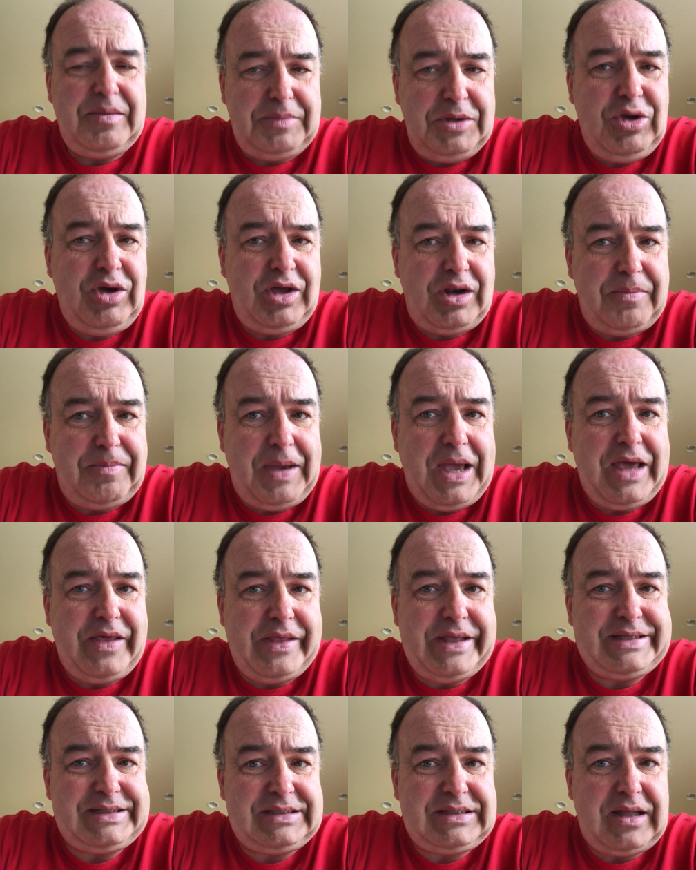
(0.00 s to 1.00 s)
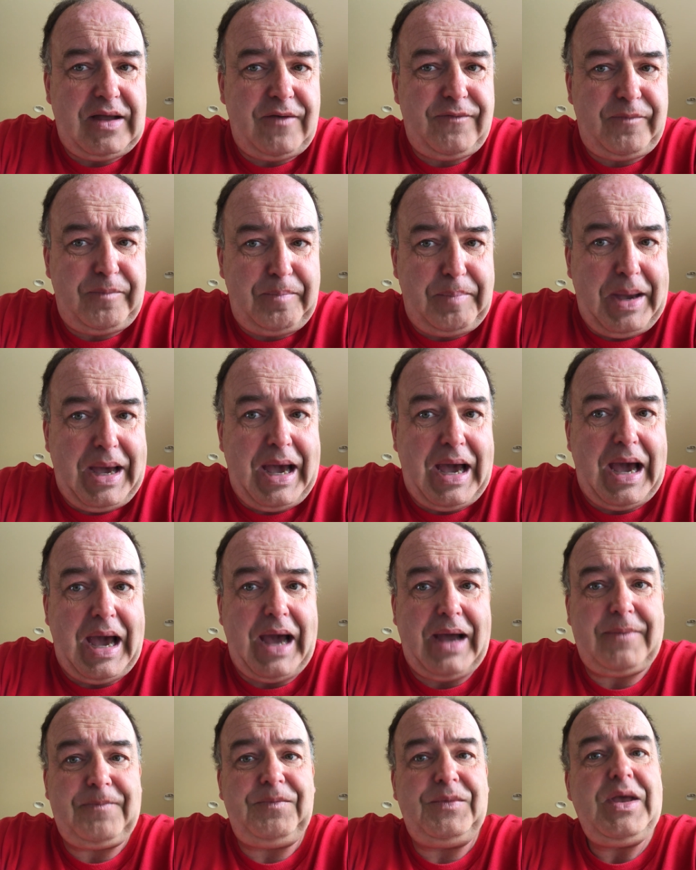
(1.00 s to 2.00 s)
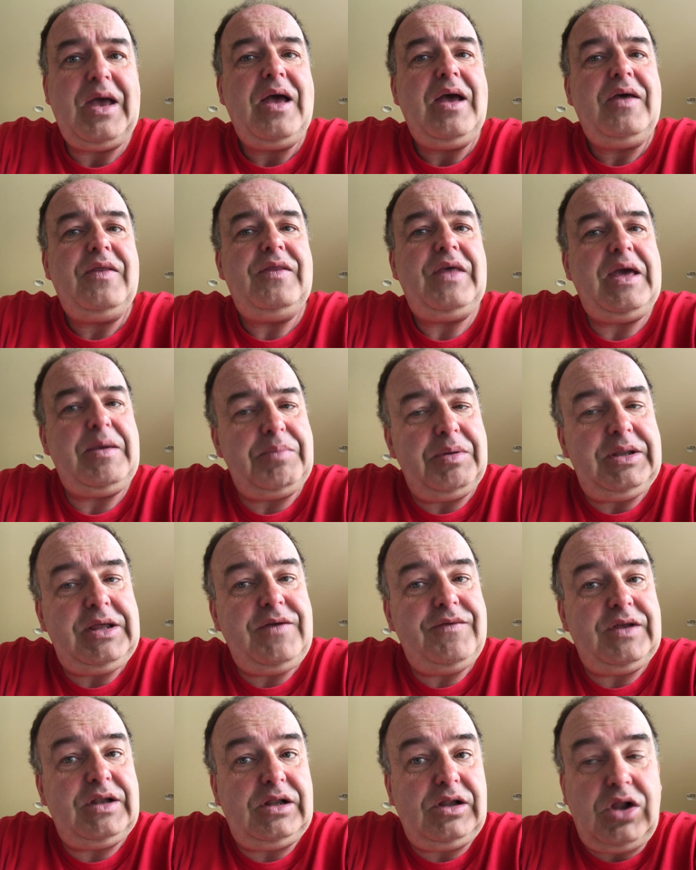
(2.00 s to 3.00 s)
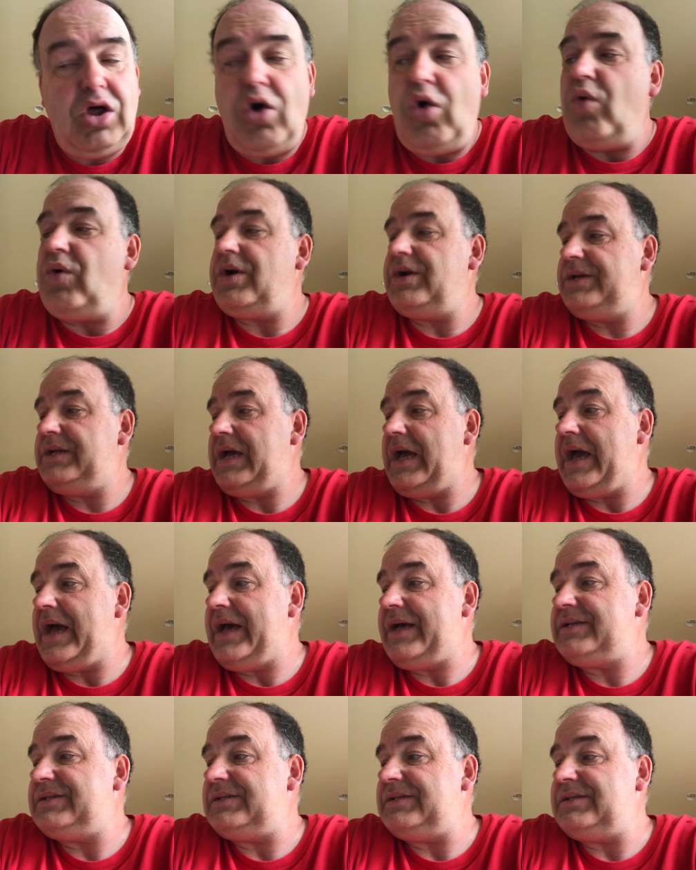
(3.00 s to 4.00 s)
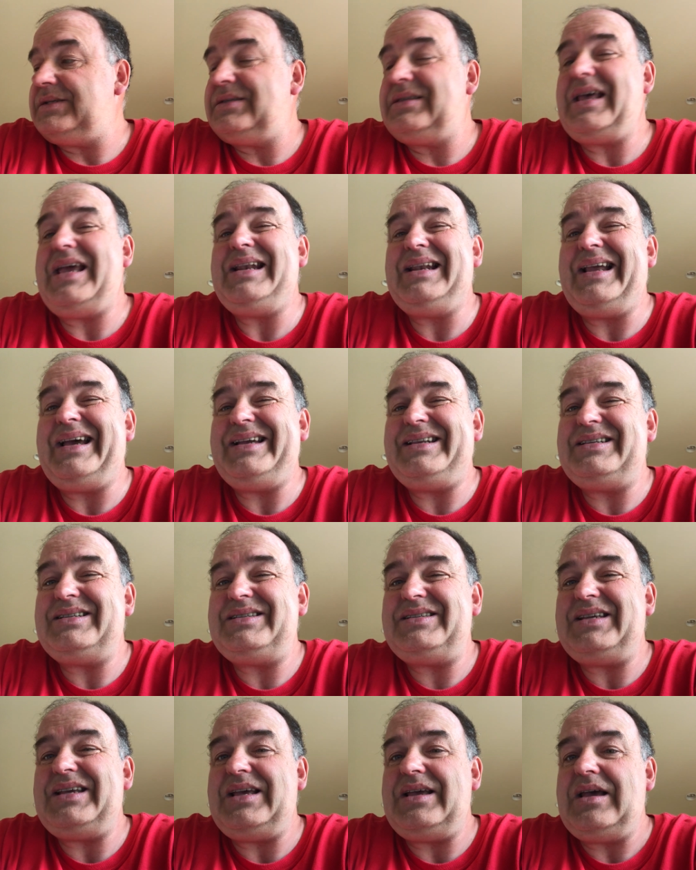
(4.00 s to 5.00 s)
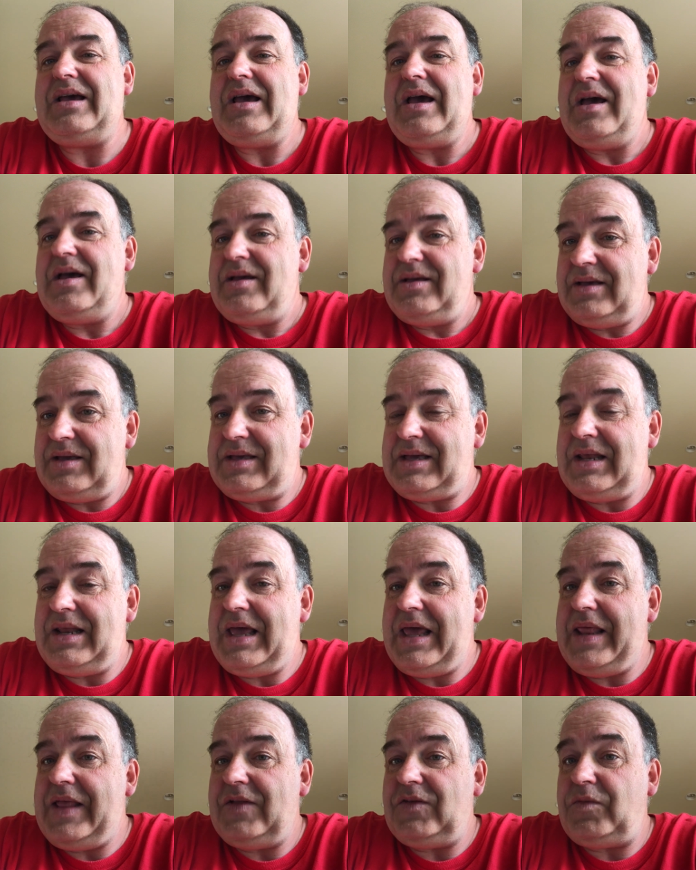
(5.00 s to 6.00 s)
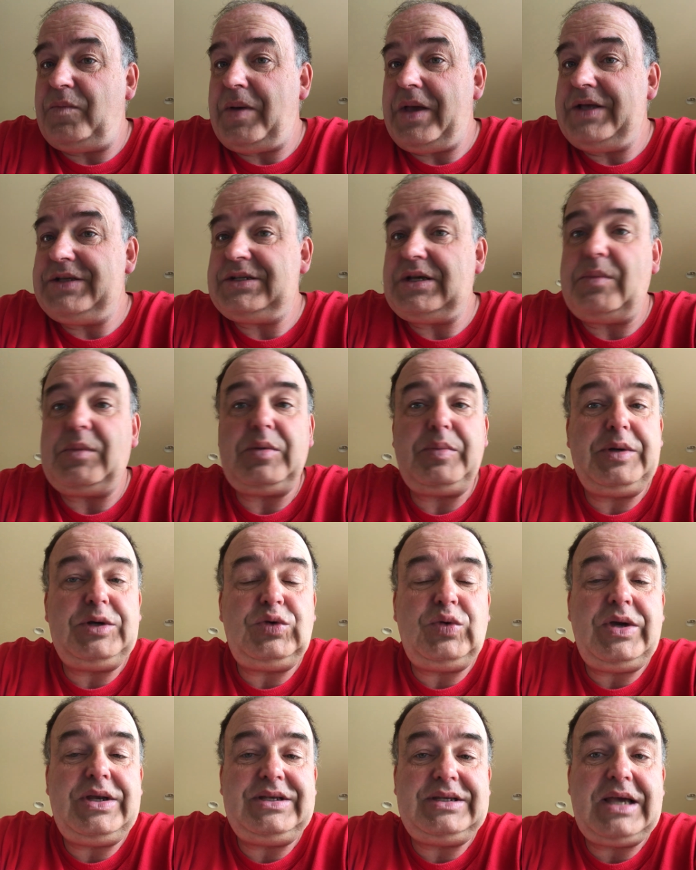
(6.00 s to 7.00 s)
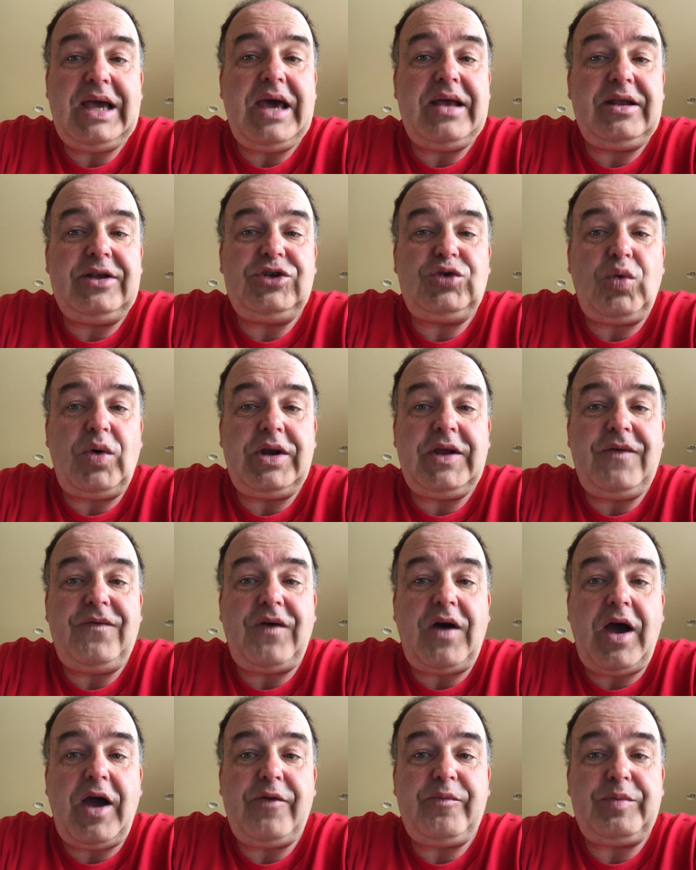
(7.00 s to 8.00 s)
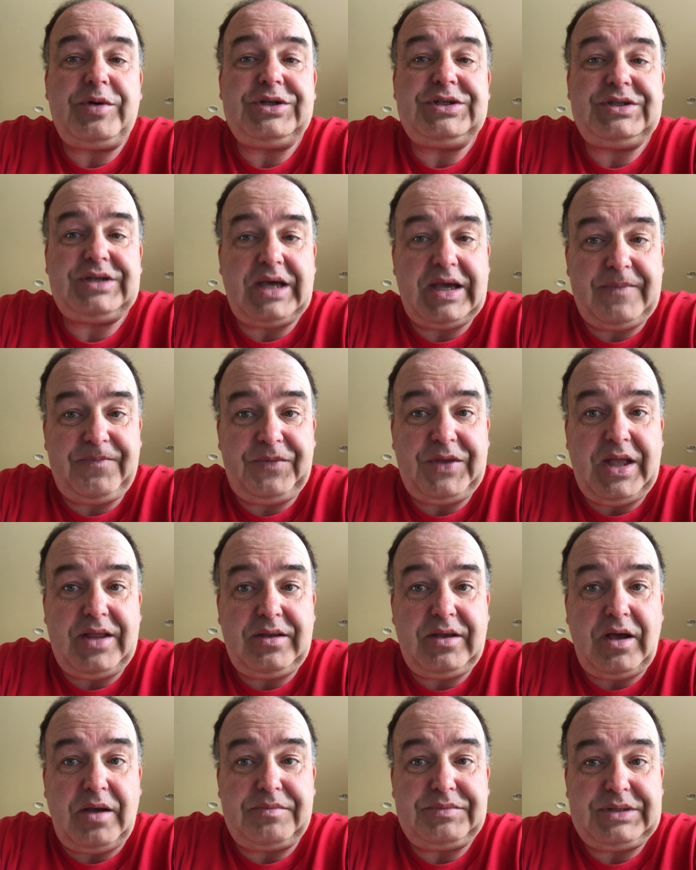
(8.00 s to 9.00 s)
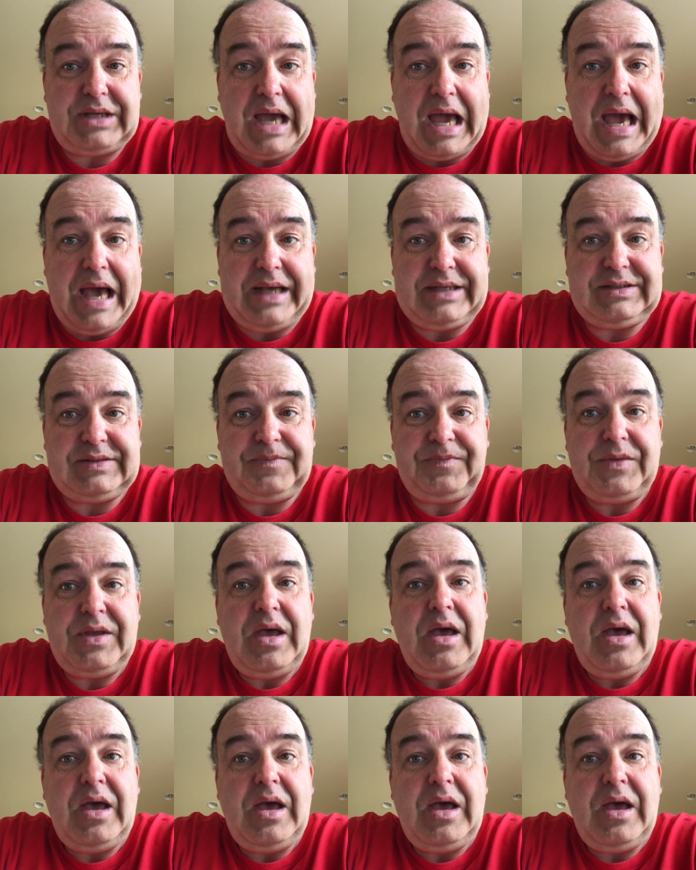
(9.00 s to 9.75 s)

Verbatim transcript: but you got to pay this stuff back. They believe in lower taxes. They'd like to see Canadians pay somewhere between 10 and 25% income tax.